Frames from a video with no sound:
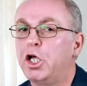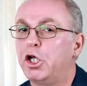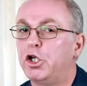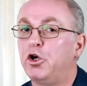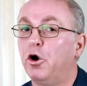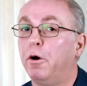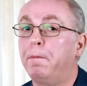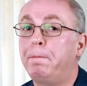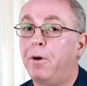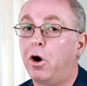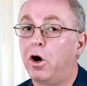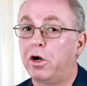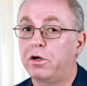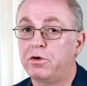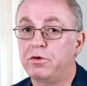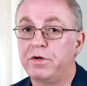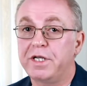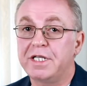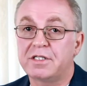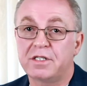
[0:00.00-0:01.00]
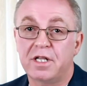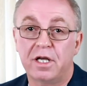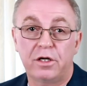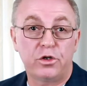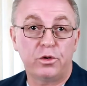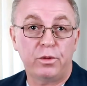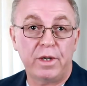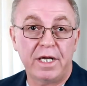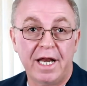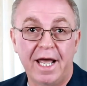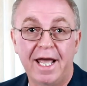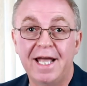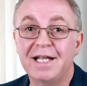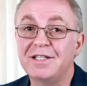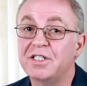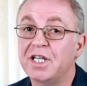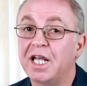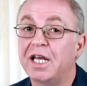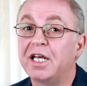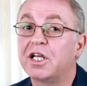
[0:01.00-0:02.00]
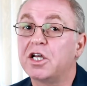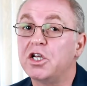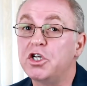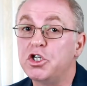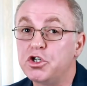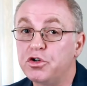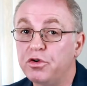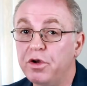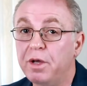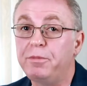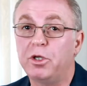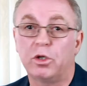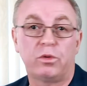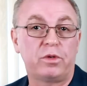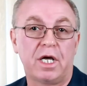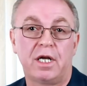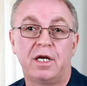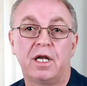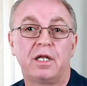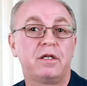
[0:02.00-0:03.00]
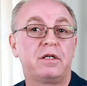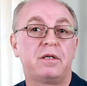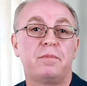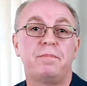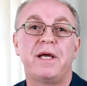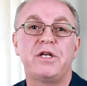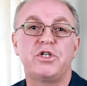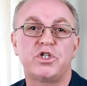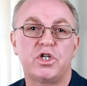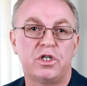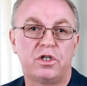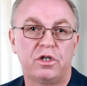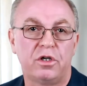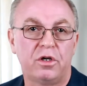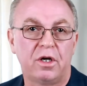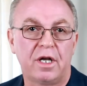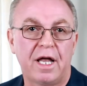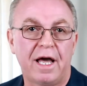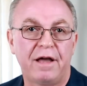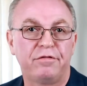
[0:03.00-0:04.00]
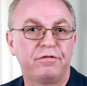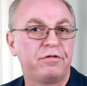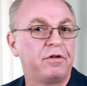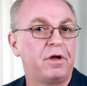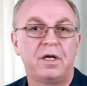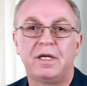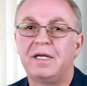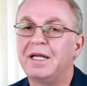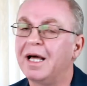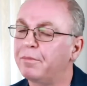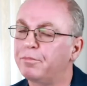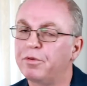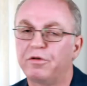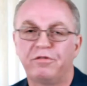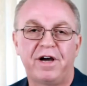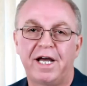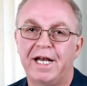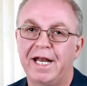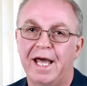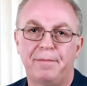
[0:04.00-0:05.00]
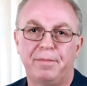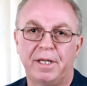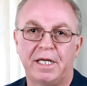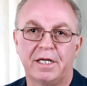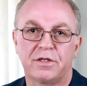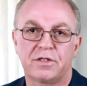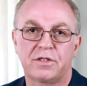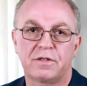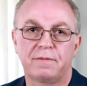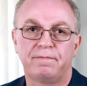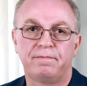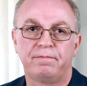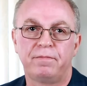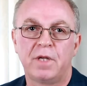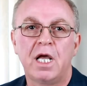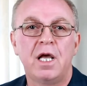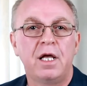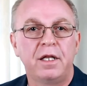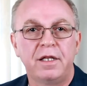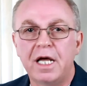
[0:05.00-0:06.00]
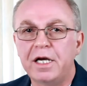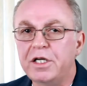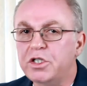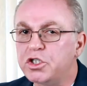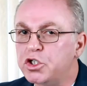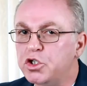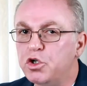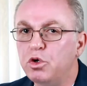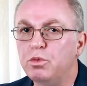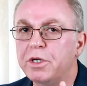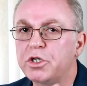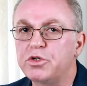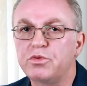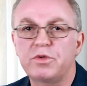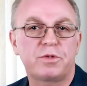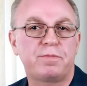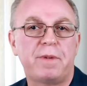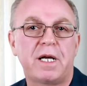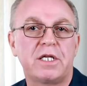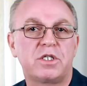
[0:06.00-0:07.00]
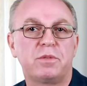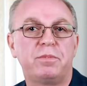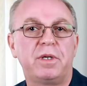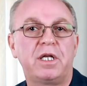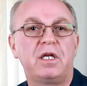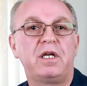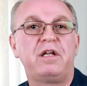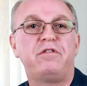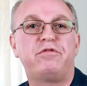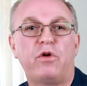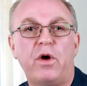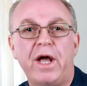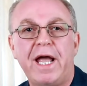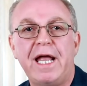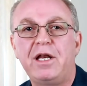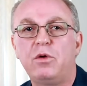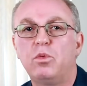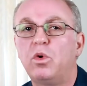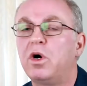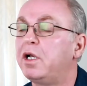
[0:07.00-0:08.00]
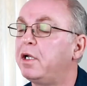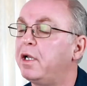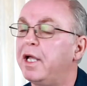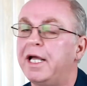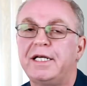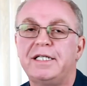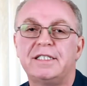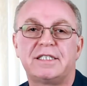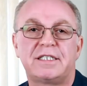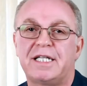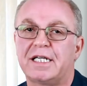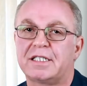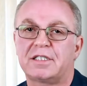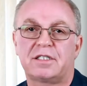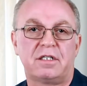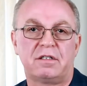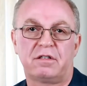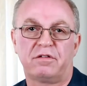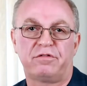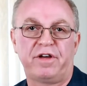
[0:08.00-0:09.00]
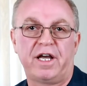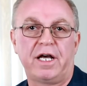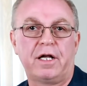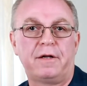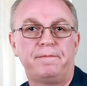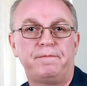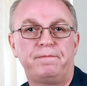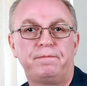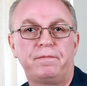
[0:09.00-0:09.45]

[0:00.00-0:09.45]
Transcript: Your partner is there to enhance and contribute another dimension to your life, not provide happiness. That is too much responsibility for anyone and is destined to fail.